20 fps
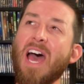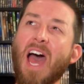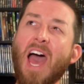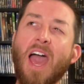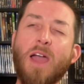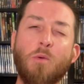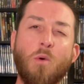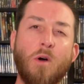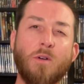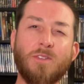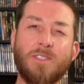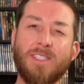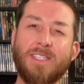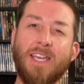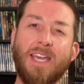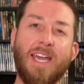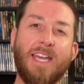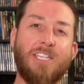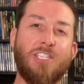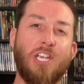I won't
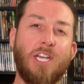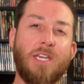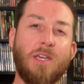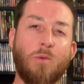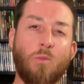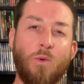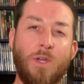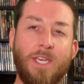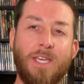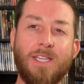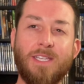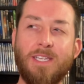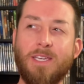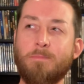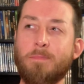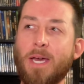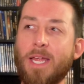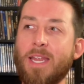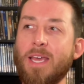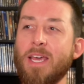say I check it weekly,
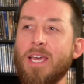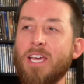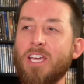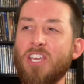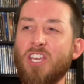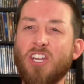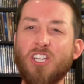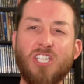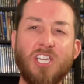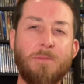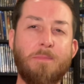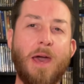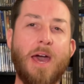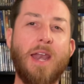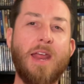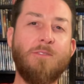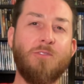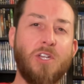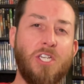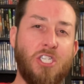but usually about
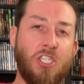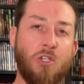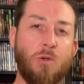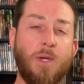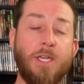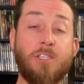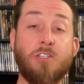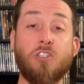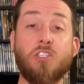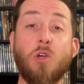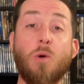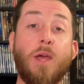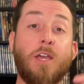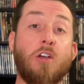every two weeks or so,